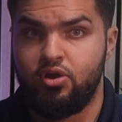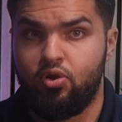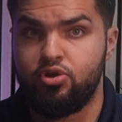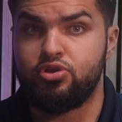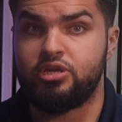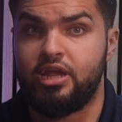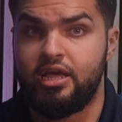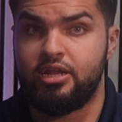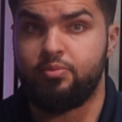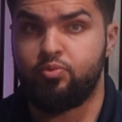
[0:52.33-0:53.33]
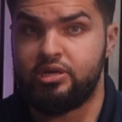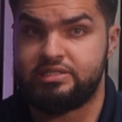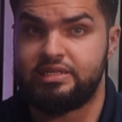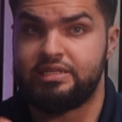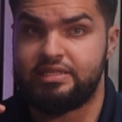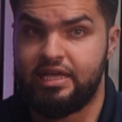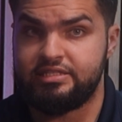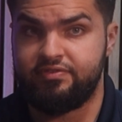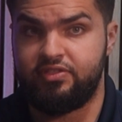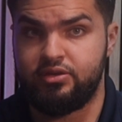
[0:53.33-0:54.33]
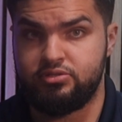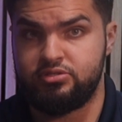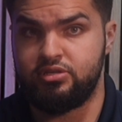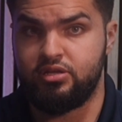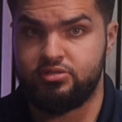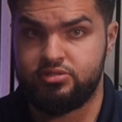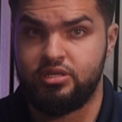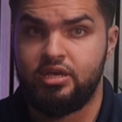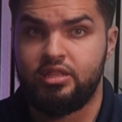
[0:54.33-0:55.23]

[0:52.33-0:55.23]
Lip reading: or you could end up wasting tens of thousands of dollars.